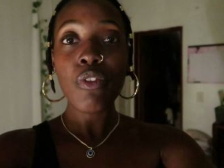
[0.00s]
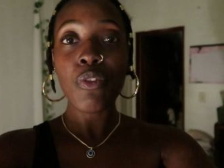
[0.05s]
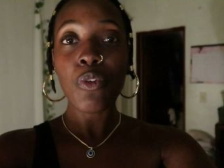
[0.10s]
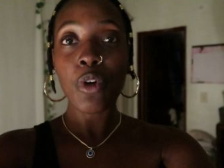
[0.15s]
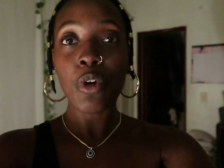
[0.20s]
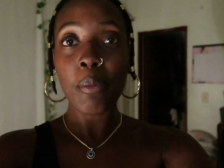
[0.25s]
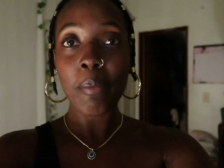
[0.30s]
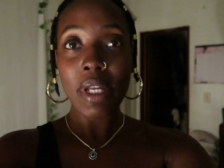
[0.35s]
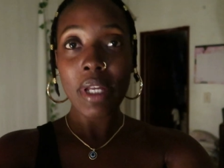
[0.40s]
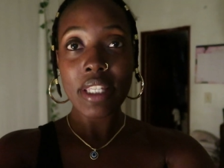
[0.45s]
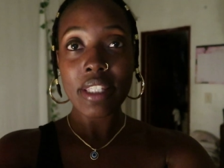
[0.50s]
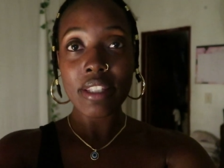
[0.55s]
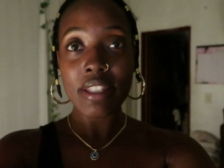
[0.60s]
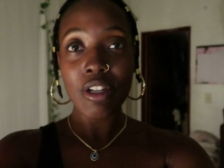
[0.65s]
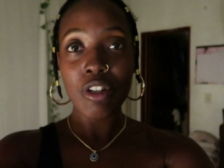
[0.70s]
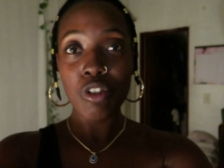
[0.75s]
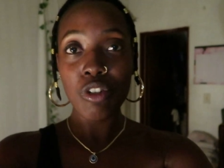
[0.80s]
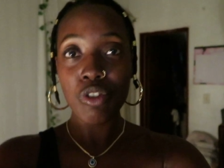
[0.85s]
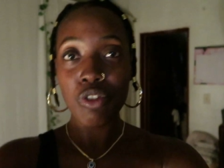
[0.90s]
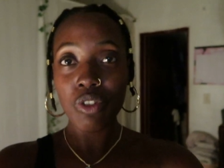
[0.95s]
for
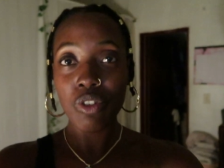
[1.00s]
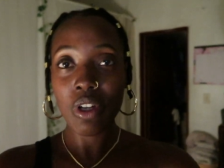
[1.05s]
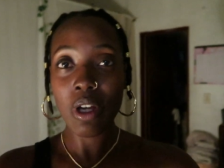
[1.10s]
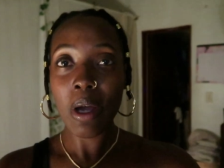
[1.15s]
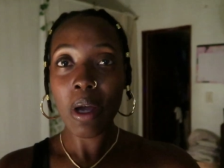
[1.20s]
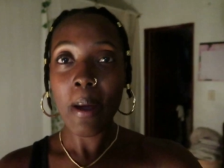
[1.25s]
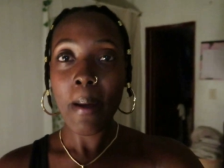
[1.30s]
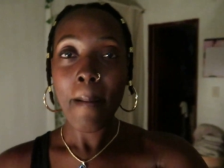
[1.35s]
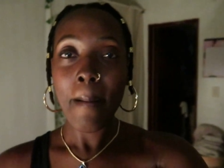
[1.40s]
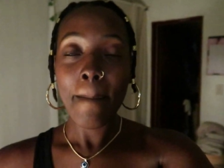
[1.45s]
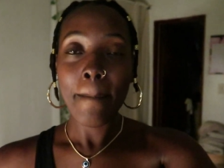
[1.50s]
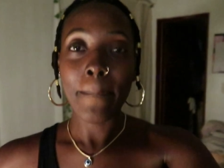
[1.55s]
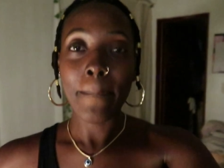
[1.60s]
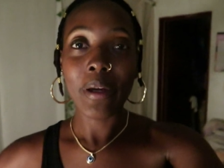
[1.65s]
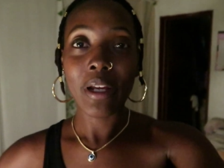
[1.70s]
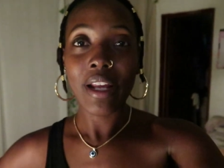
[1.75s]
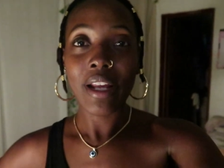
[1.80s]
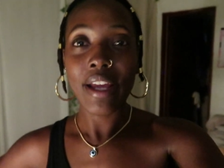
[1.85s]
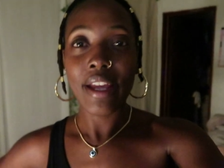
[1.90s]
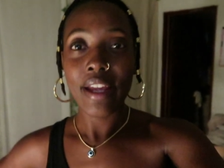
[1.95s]
myself
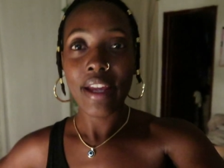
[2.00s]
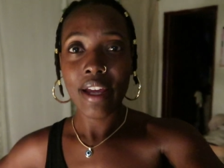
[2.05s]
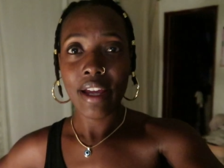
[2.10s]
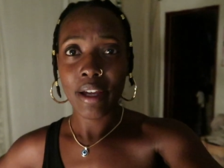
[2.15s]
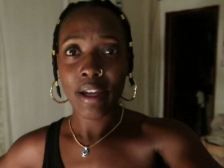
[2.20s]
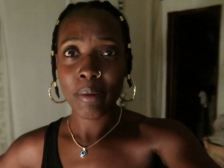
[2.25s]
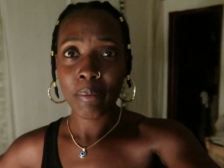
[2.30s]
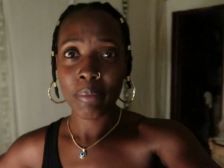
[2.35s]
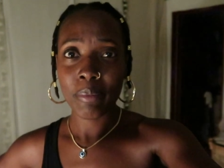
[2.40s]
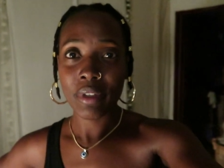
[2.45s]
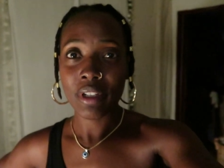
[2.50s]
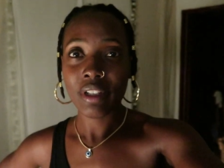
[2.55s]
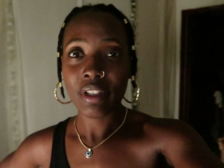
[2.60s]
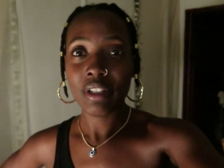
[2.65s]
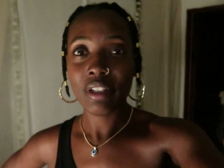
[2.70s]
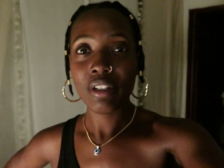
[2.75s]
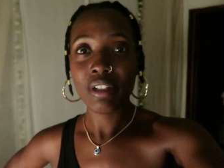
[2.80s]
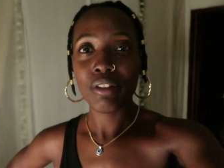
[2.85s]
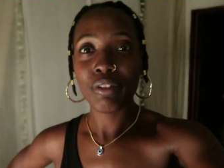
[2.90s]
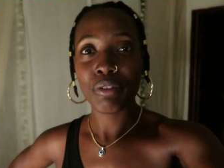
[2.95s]
but i am
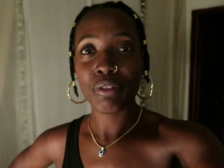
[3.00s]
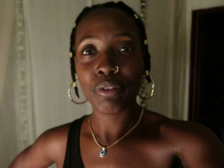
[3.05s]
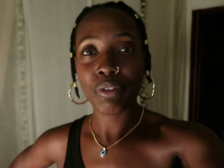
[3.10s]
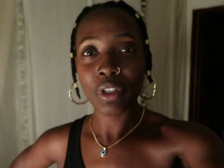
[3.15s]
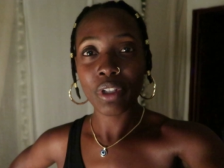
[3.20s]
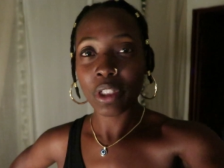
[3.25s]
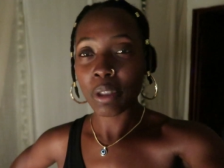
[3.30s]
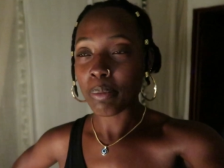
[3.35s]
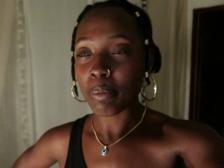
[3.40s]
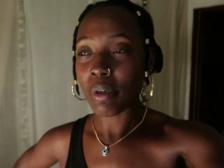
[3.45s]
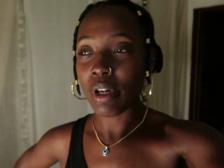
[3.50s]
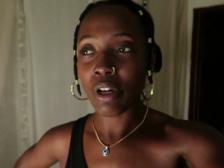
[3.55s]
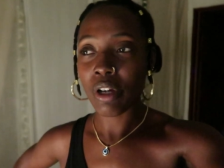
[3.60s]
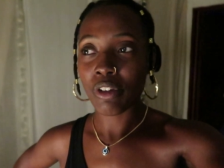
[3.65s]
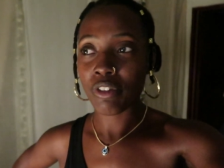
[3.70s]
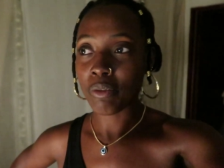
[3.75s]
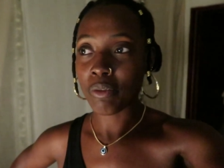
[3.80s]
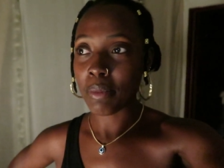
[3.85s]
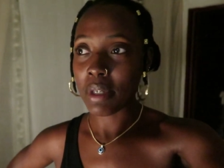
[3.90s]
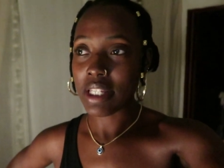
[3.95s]
really
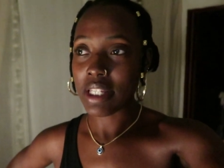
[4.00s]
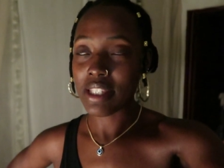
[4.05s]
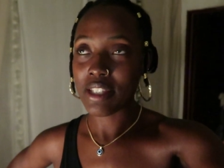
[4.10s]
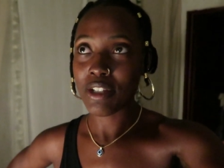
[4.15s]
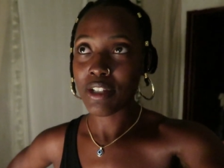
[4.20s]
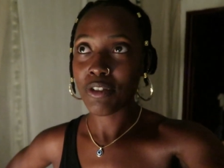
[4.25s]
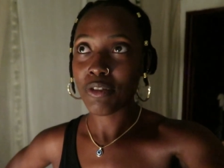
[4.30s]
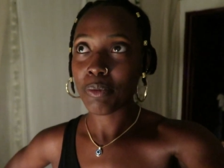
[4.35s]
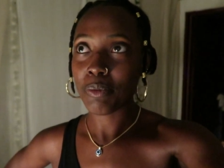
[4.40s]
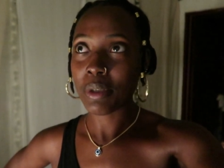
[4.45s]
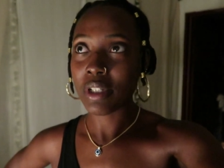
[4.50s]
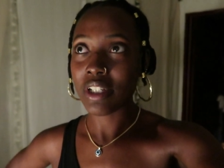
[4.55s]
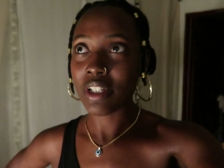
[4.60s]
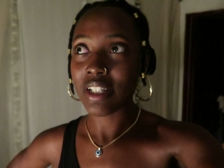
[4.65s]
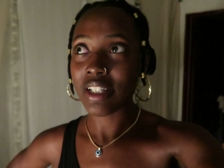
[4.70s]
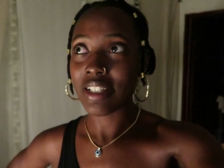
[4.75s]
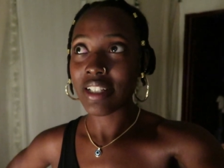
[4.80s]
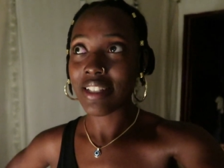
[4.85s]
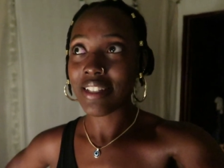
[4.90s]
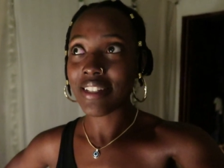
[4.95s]
proud of myself
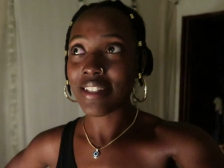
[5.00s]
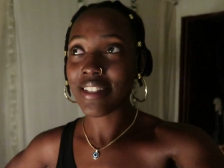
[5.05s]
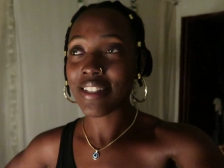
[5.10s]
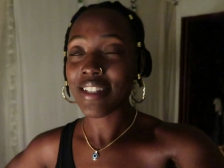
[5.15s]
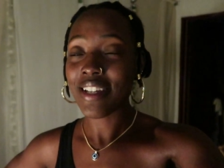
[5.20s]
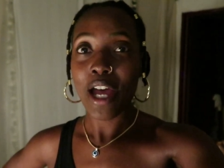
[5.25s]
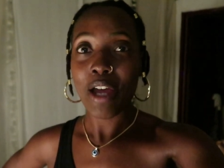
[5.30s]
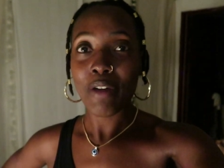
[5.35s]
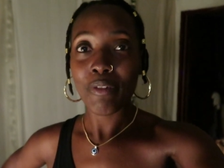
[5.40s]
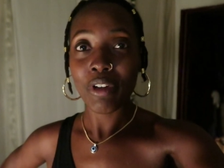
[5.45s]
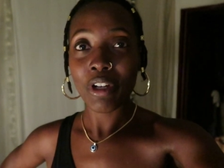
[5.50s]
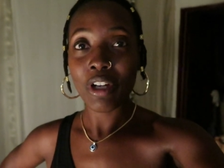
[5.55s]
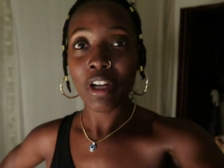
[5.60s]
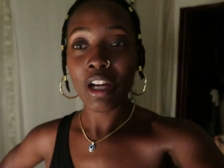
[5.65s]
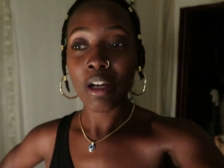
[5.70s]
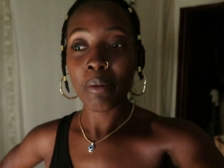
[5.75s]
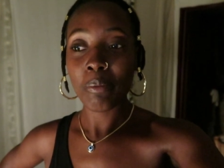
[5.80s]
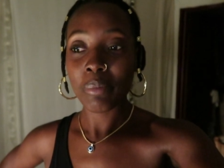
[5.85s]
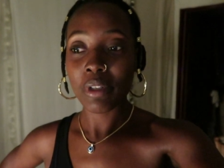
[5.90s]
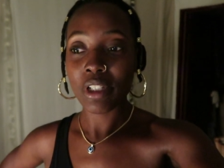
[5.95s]
because i've
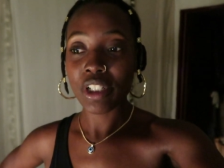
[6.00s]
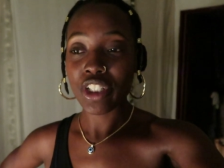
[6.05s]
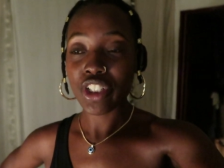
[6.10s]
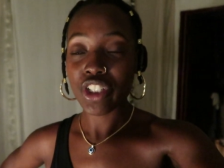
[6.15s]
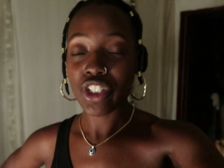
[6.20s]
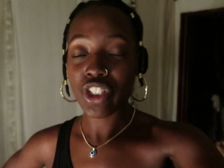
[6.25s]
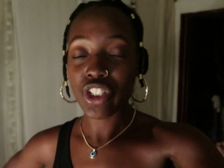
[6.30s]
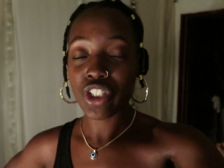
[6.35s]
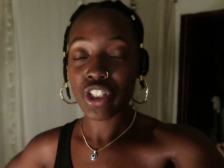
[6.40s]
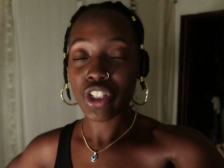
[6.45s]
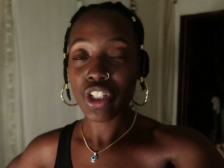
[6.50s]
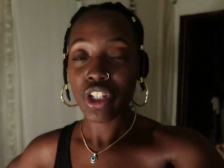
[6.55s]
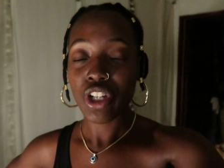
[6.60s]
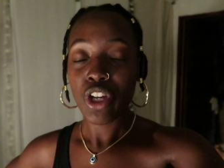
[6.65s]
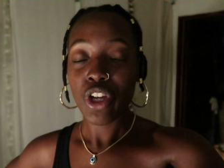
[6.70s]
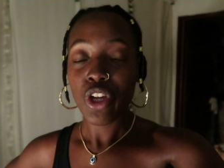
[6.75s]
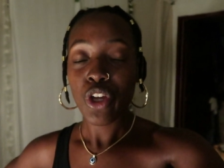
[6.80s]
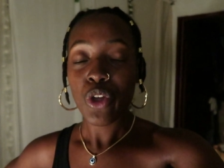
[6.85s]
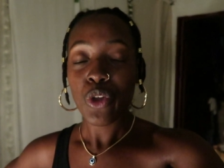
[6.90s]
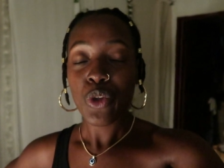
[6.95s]
accomplished
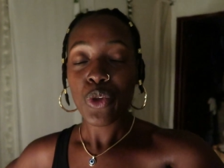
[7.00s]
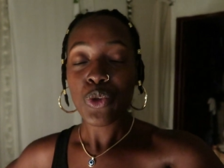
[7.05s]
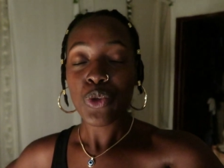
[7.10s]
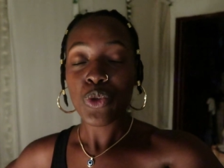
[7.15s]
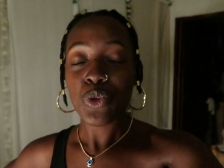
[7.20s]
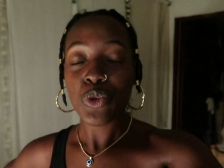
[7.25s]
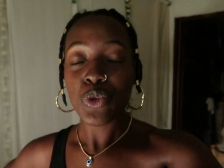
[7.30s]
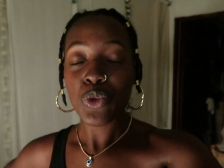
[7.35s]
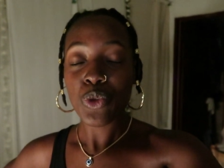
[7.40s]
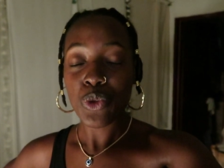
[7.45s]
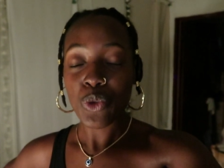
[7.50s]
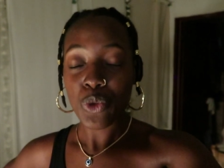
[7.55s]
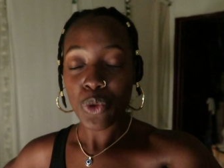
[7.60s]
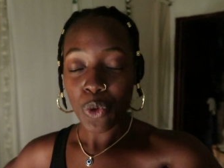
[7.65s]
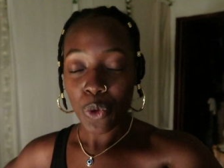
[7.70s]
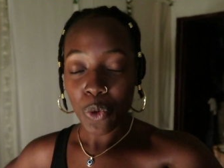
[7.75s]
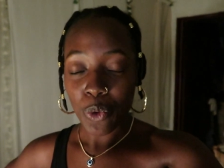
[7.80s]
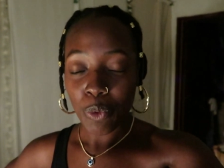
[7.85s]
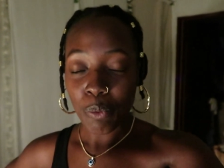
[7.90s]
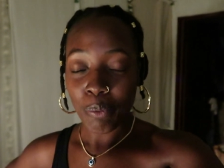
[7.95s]

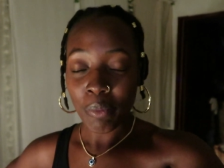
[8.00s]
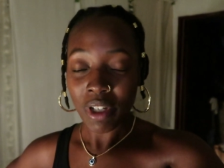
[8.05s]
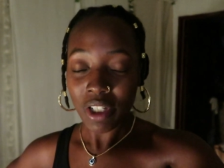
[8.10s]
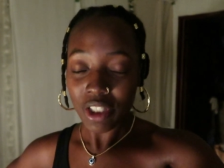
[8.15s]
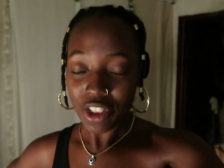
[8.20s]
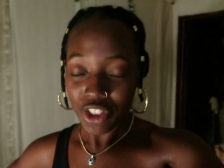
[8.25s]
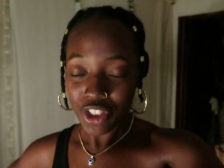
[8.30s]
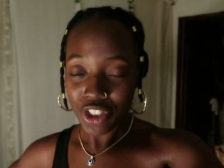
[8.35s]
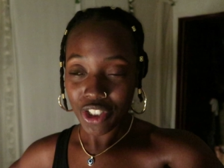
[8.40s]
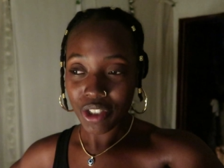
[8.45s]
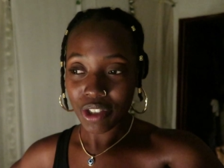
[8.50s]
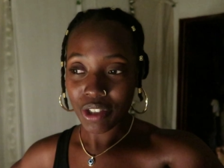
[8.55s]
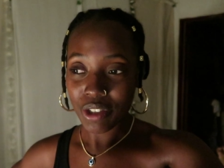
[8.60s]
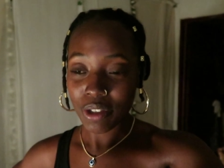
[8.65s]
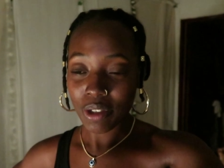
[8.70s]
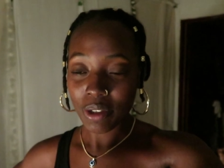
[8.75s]
so much